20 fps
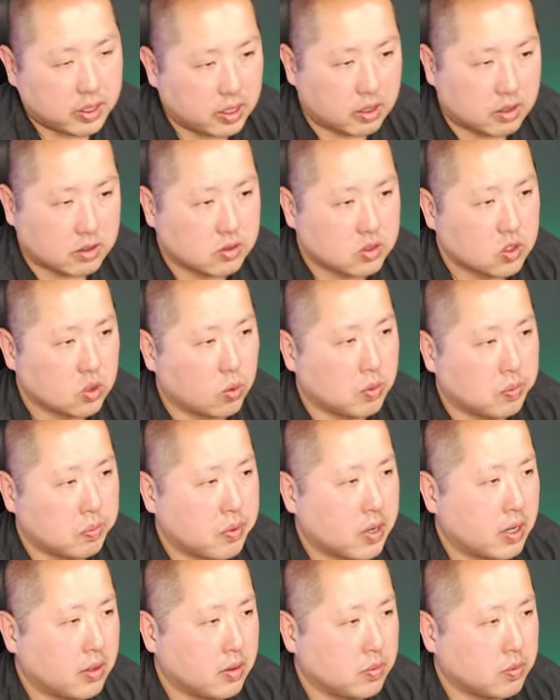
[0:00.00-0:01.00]
someone
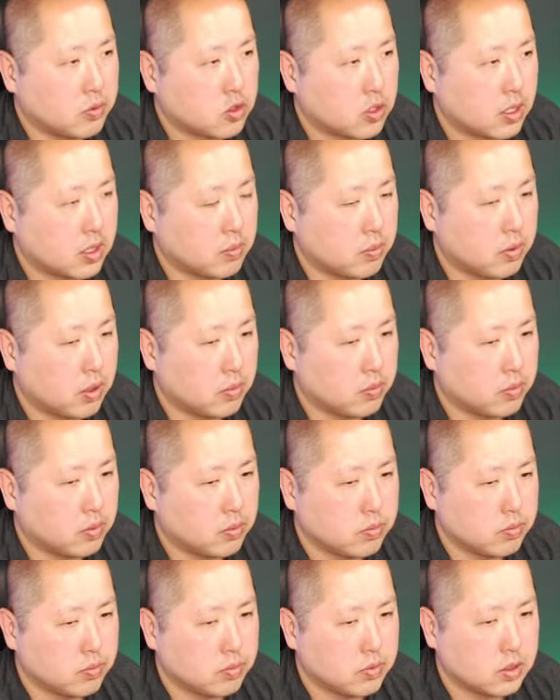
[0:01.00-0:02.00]
probably tried to pump them.
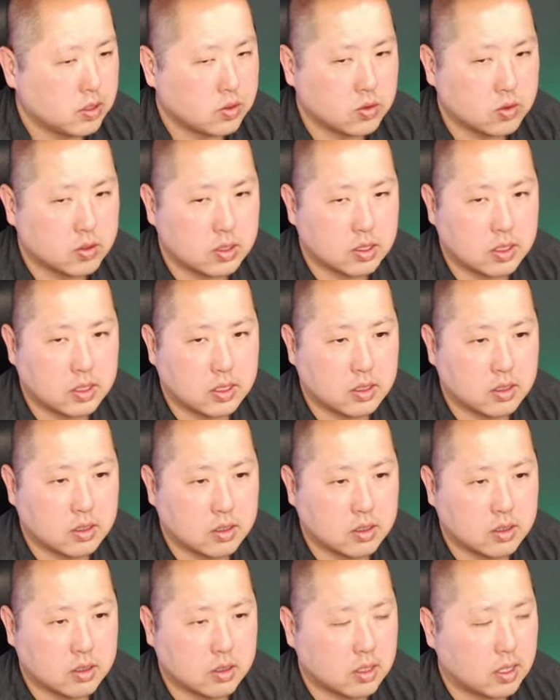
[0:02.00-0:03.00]
That's really it.
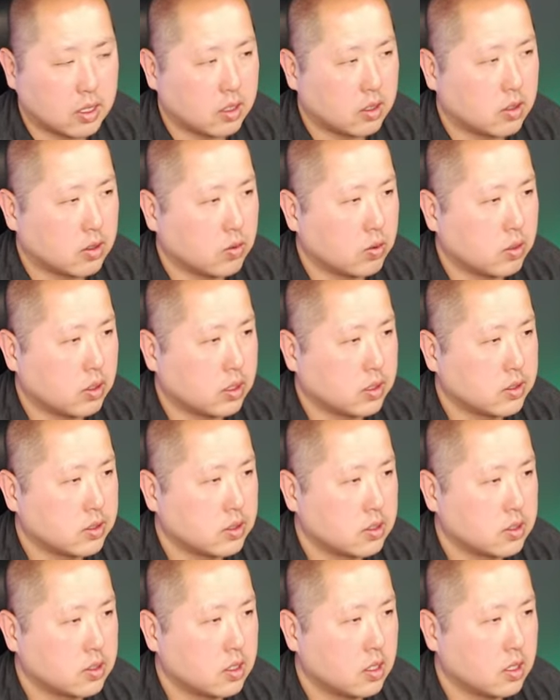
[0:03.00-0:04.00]
I don't know what else to
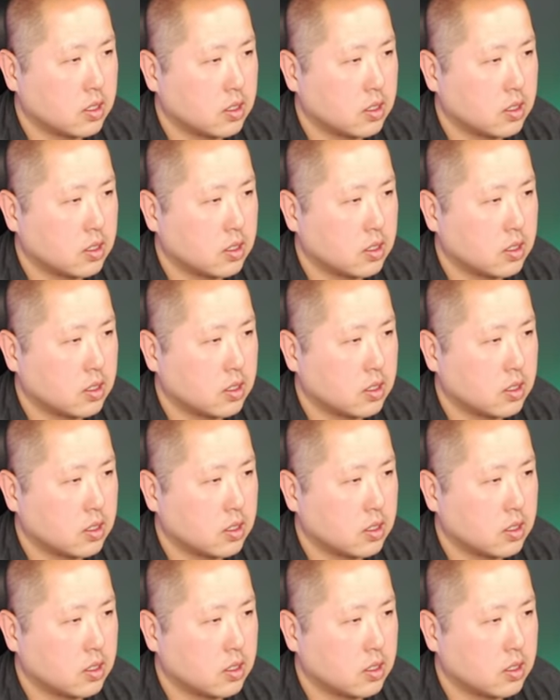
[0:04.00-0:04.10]
say.